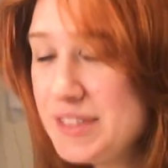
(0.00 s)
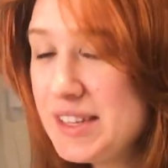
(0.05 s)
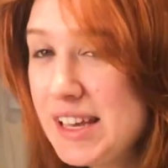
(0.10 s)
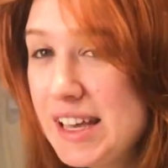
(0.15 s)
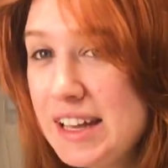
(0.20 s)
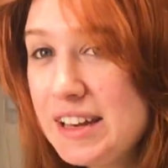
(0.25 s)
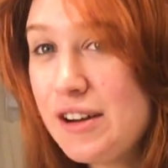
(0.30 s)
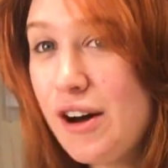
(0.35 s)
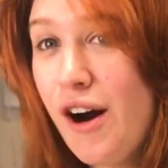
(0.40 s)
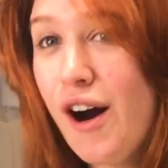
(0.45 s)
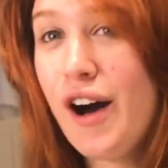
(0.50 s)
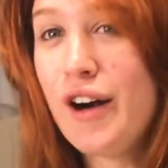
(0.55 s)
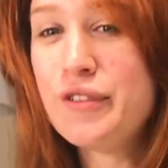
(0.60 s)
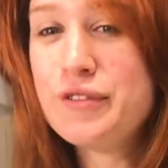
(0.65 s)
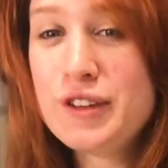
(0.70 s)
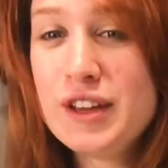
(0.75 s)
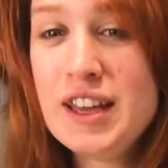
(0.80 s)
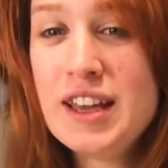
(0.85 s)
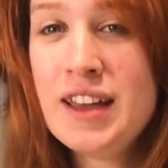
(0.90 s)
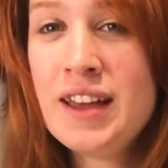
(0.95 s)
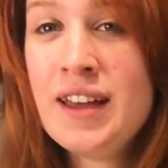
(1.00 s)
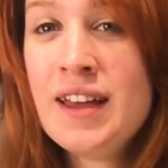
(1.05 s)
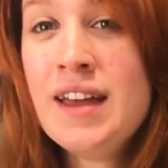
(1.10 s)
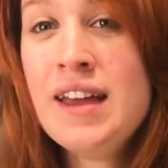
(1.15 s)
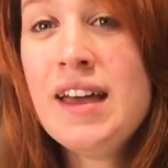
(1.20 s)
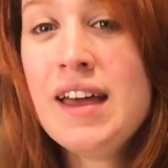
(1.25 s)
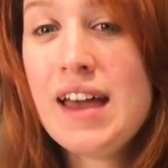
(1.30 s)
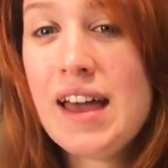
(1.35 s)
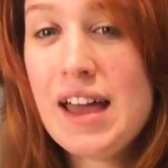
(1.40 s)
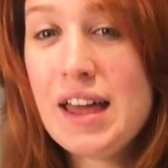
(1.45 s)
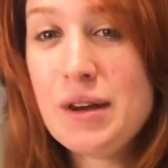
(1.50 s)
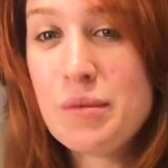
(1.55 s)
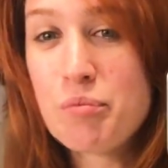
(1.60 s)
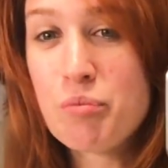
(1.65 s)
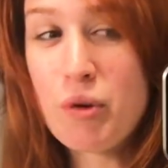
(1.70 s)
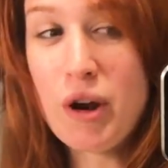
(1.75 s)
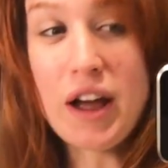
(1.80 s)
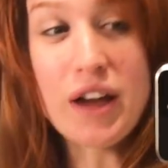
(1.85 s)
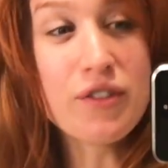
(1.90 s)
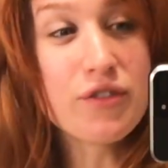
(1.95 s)
to get coffee and
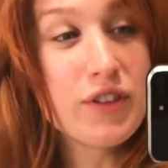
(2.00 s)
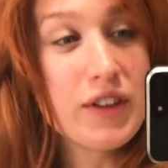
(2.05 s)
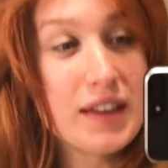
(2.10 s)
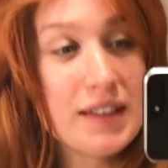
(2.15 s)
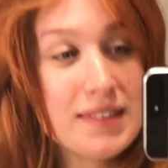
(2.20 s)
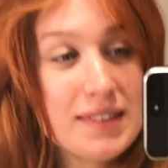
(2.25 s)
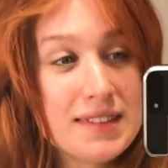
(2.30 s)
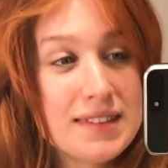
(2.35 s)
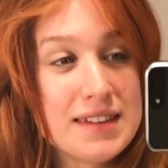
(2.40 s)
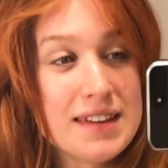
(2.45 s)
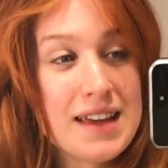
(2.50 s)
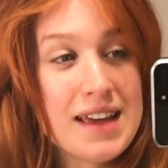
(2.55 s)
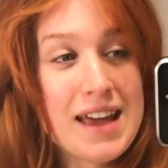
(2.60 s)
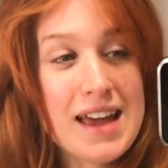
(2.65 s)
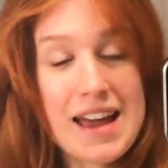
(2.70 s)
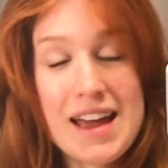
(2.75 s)
breakfast